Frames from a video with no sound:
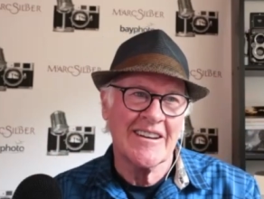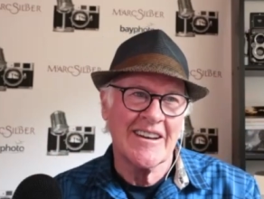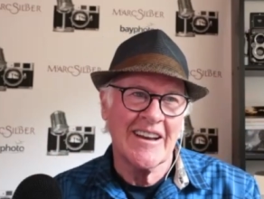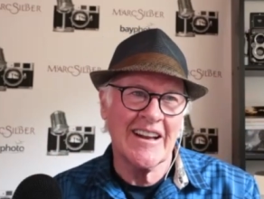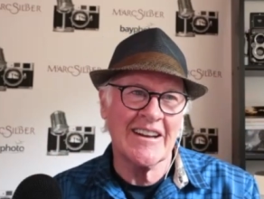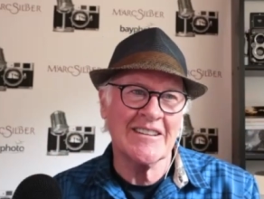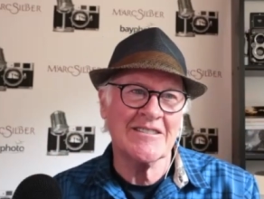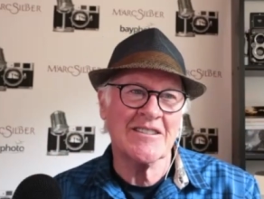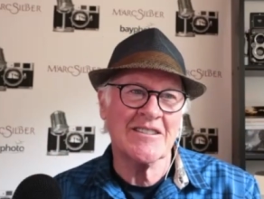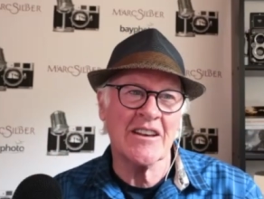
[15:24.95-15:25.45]

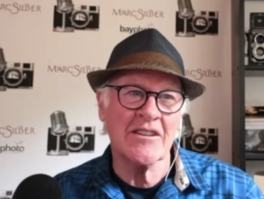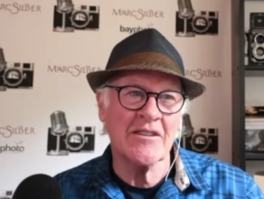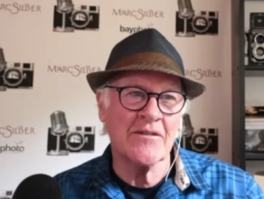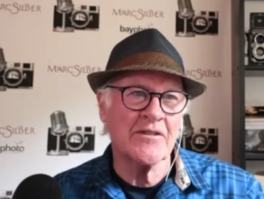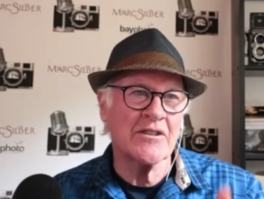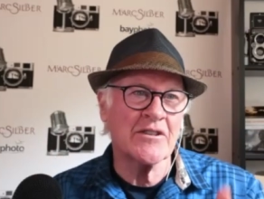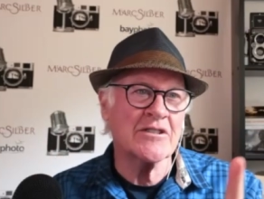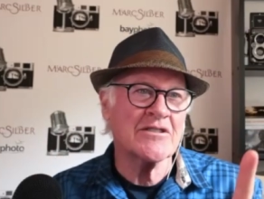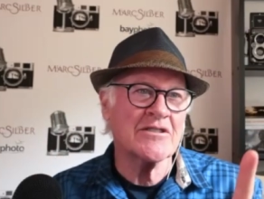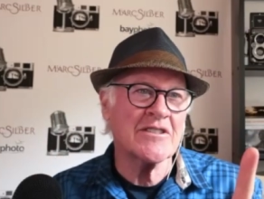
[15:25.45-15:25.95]
Mm-hmm. I'd say, the
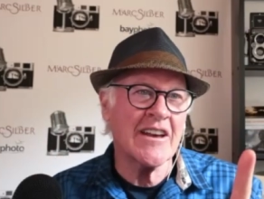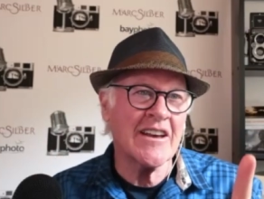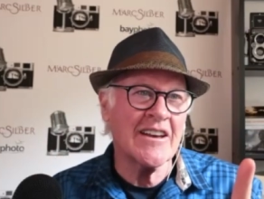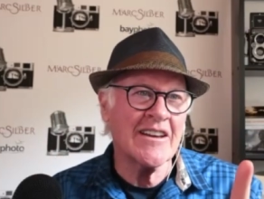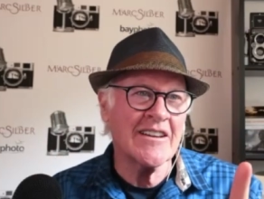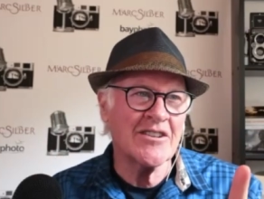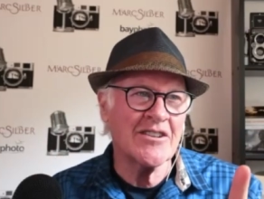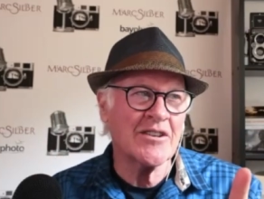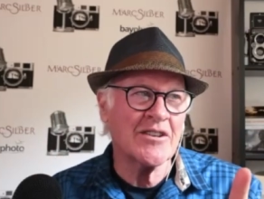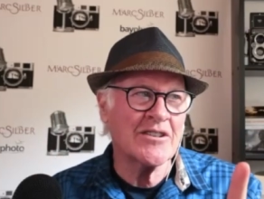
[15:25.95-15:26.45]
first day,
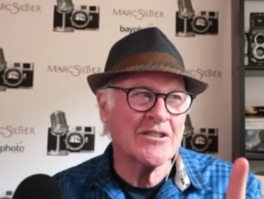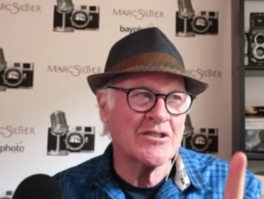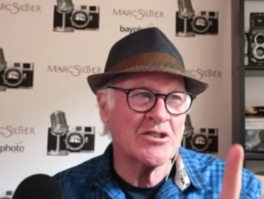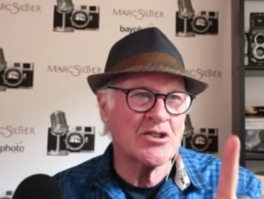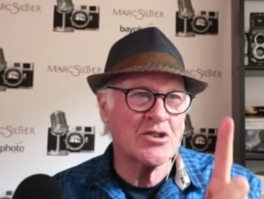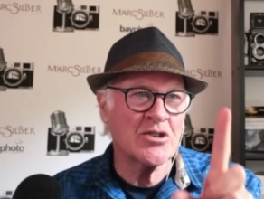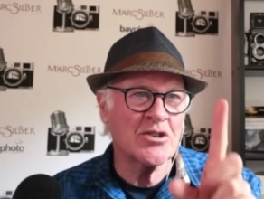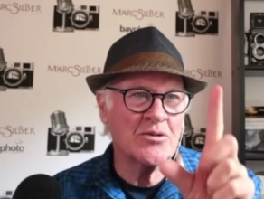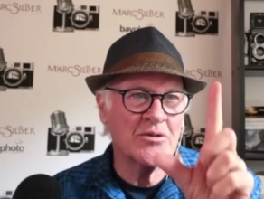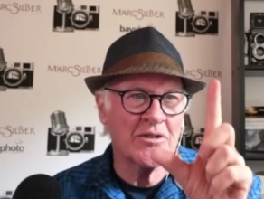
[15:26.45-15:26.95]
you're going to
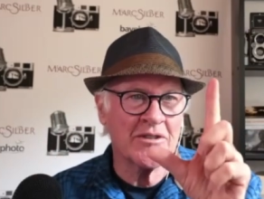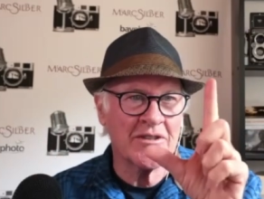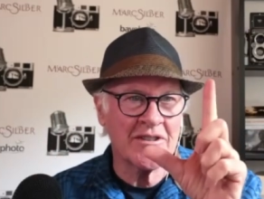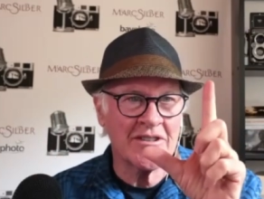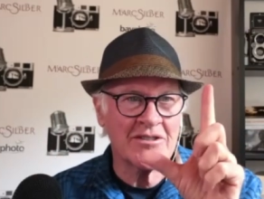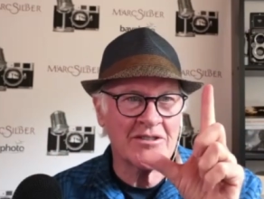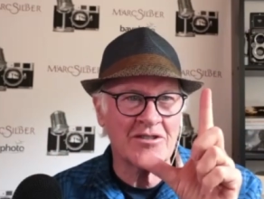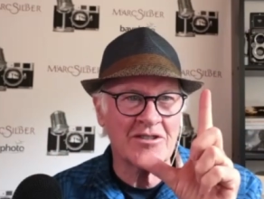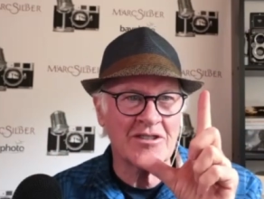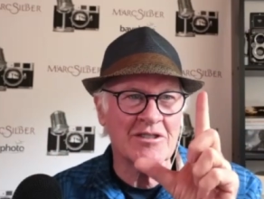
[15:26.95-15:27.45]
shoot with
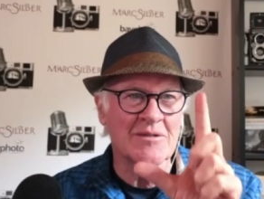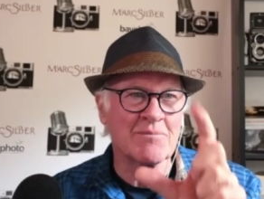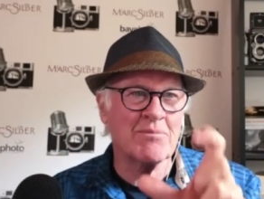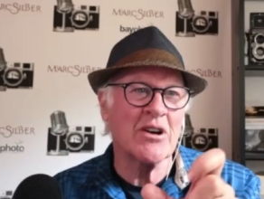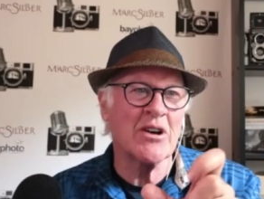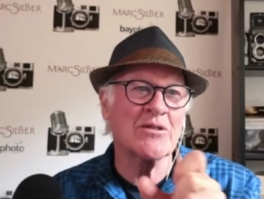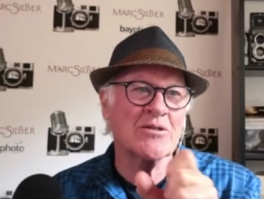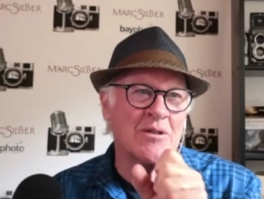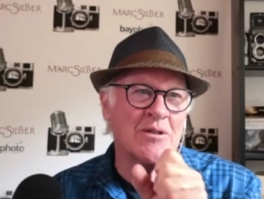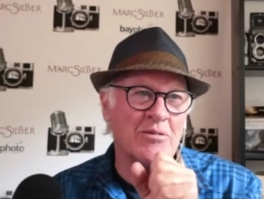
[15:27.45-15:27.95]
this
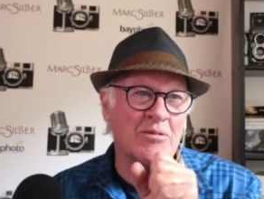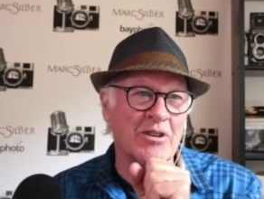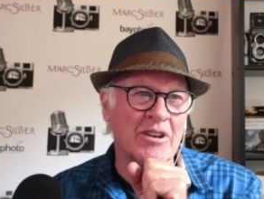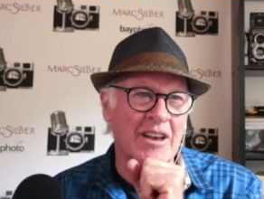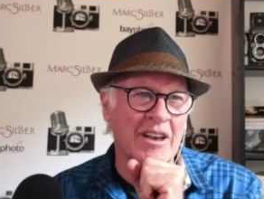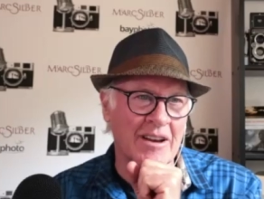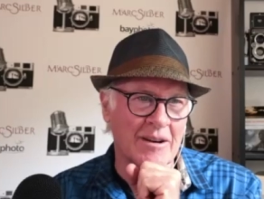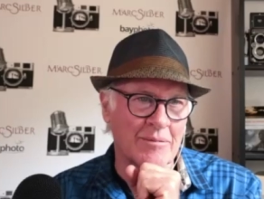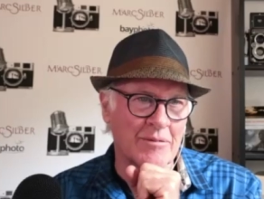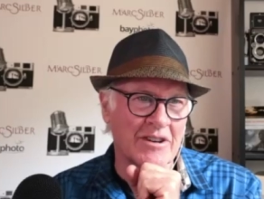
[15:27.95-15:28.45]
disposable
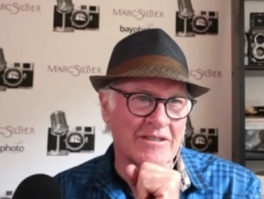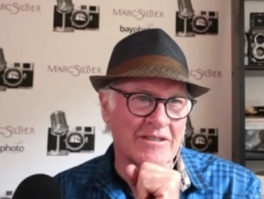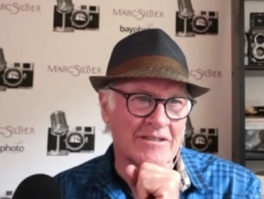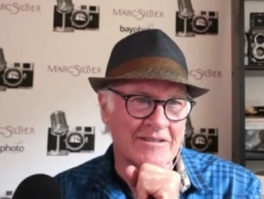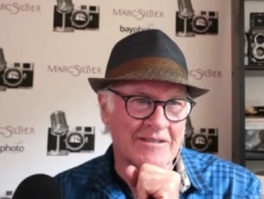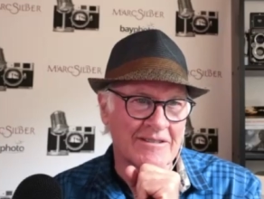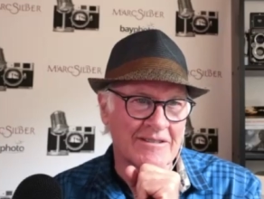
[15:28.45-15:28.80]
camera.